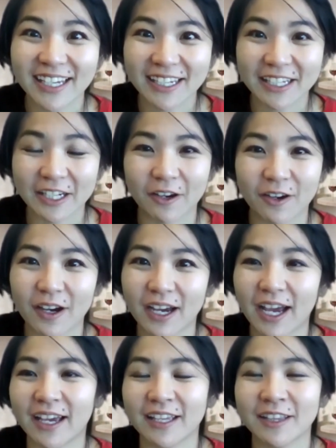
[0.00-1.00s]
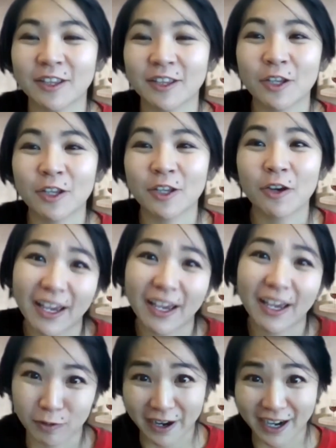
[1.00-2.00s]
you know I have to
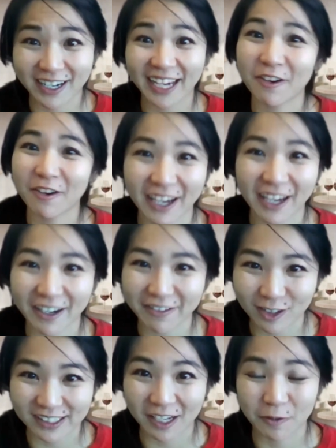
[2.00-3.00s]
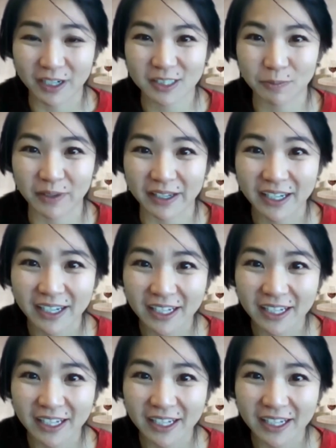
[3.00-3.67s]
rebrand, I know I have to do these networks, but